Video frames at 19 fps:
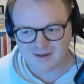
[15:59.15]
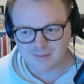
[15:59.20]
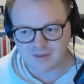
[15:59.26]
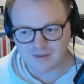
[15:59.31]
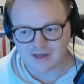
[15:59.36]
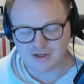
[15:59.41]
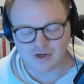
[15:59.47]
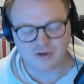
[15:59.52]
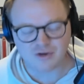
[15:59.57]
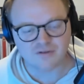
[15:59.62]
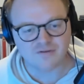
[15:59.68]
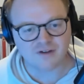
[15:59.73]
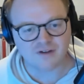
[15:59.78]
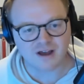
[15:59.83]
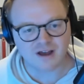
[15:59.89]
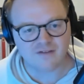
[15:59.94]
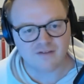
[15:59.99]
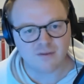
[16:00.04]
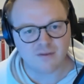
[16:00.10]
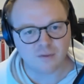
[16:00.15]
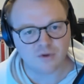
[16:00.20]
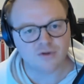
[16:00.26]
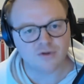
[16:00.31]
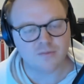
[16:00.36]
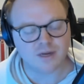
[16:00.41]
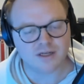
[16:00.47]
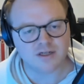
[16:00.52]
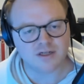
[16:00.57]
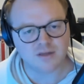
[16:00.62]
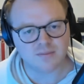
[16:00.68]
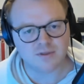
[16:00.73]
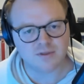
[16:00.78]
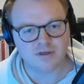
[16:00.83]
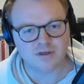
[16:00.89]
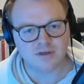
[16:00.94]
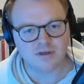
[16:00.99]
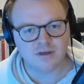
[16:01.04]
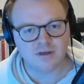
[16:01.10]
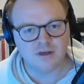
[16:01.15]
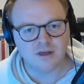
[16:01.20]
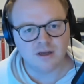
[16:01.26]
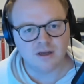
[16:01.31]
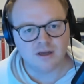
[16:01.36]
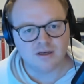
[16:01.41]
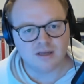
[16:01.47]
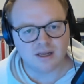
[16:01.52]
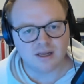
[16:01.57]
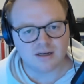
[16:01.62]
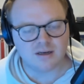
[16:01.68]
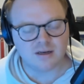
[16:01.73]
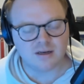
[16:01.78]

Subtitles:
by turn 5 in most matchups, then